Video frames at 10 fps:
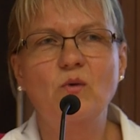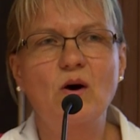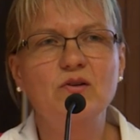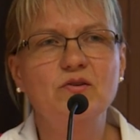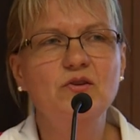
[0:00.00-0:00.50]

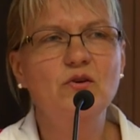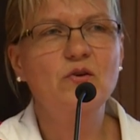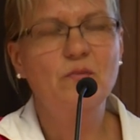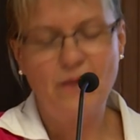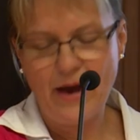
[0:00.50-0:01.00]
what
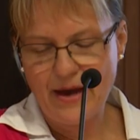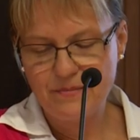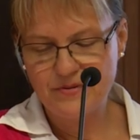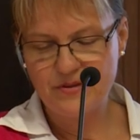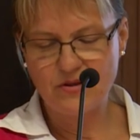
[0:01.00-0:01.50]
you
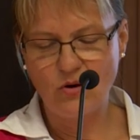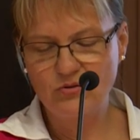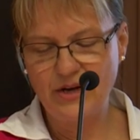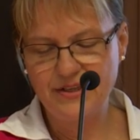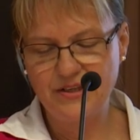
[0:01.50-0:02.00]
perhaps
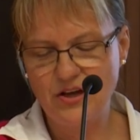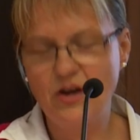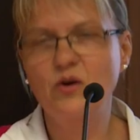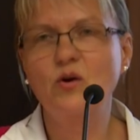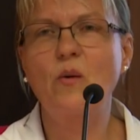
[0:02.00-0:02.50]
already
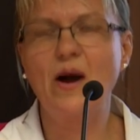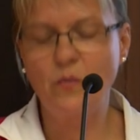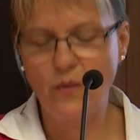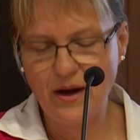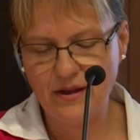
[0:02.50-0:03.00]
know
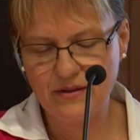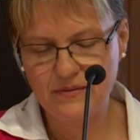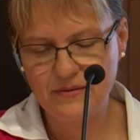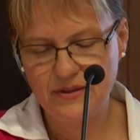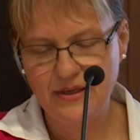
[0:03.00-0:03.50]
quite well,